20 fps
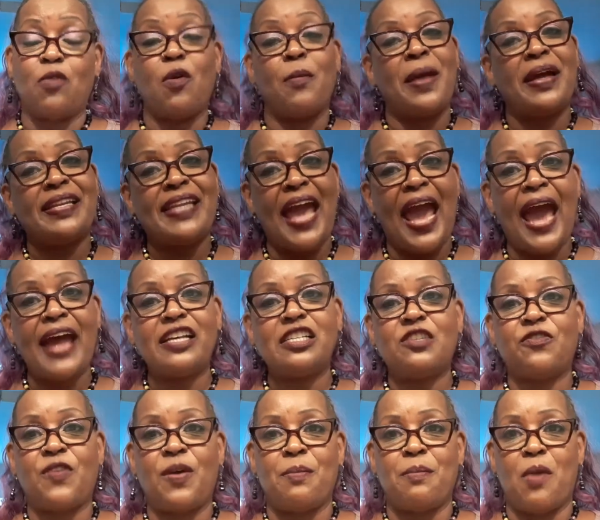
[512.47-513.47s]
well, my dad
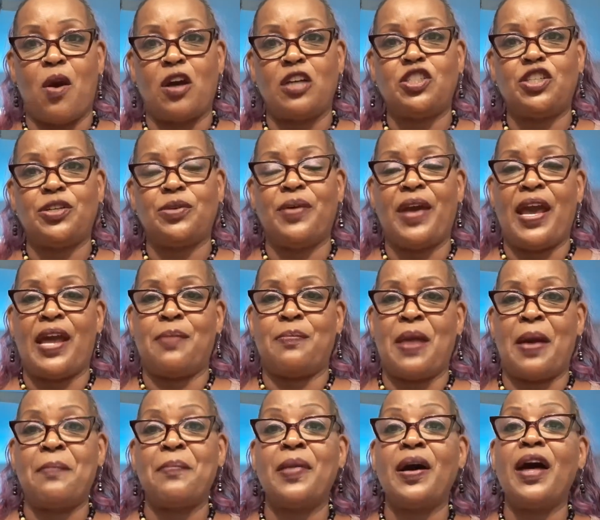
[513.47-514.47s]
is from Marshall and
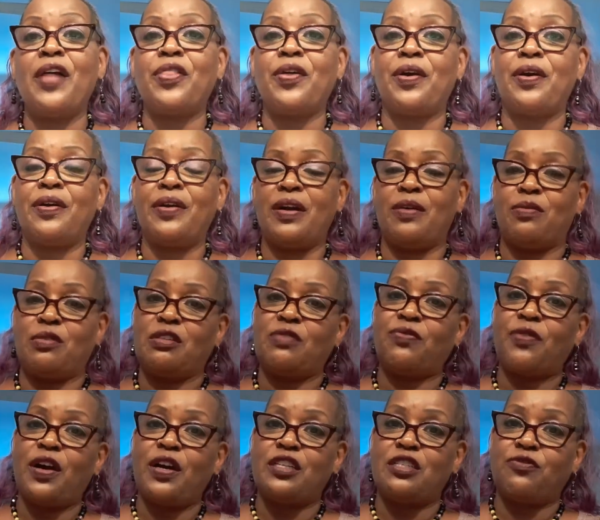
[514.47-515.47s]
my mother
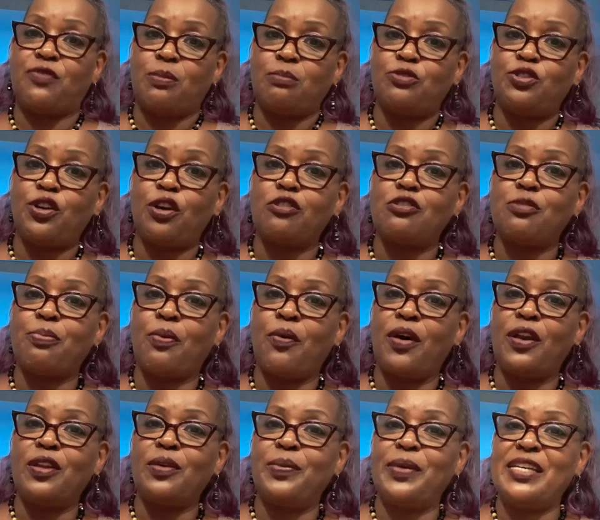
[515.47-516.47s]
is from Church
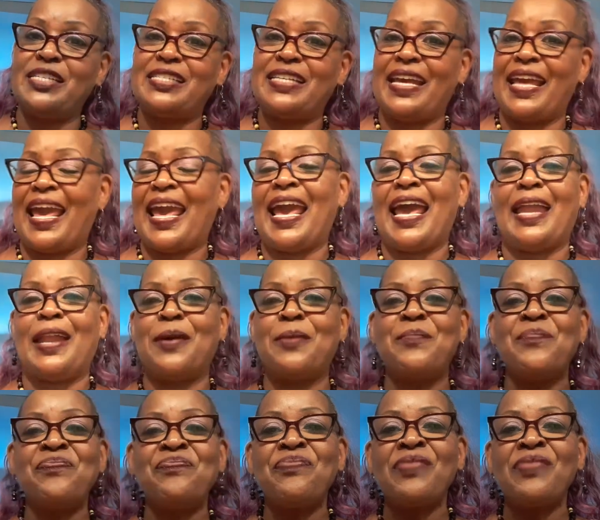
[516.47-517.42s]
Point, Louisiana.